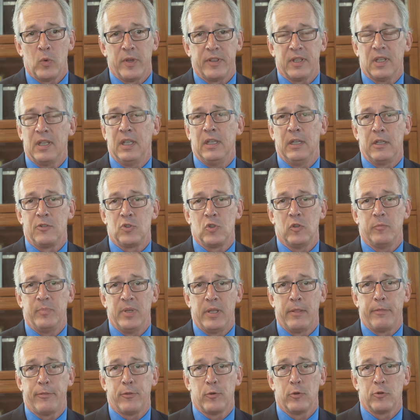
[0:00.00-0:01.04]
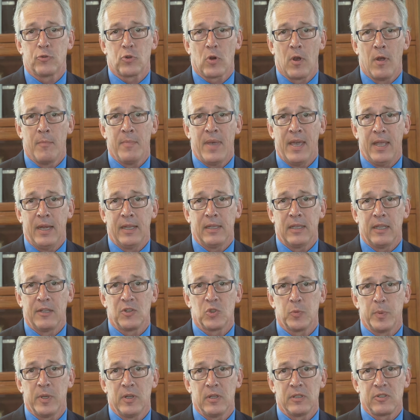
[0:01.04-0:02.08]
with kids who've been through traumatic
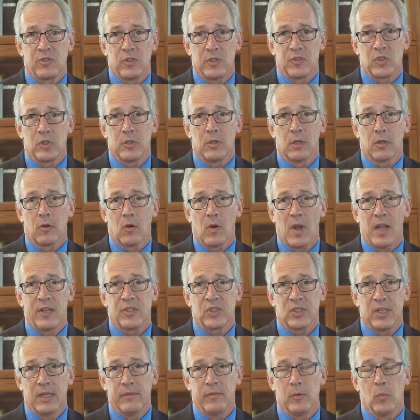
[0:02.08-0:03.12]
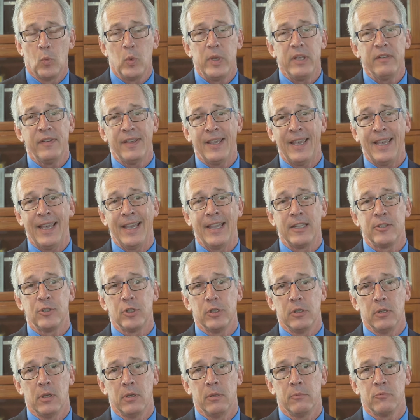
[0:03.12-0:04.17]
experiences here at Christ Haven, we've had
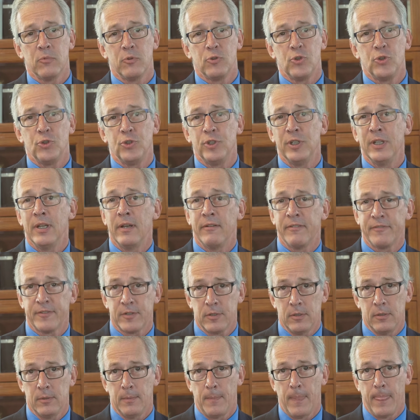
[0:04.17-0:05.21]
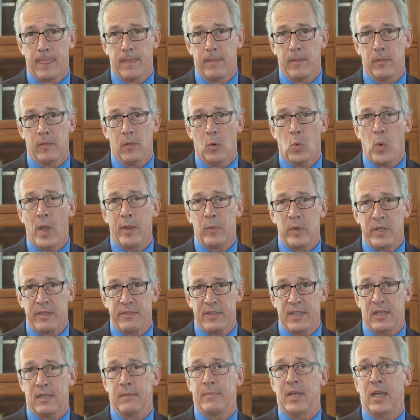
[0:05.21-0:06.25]
to shift the way we
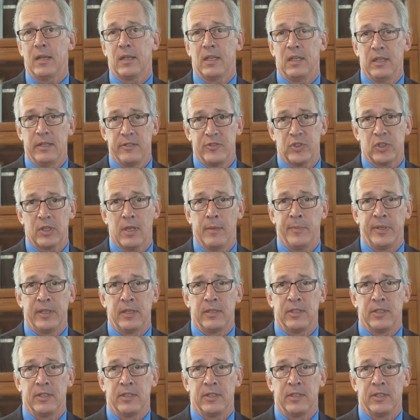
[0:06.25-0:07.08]
think about kids coming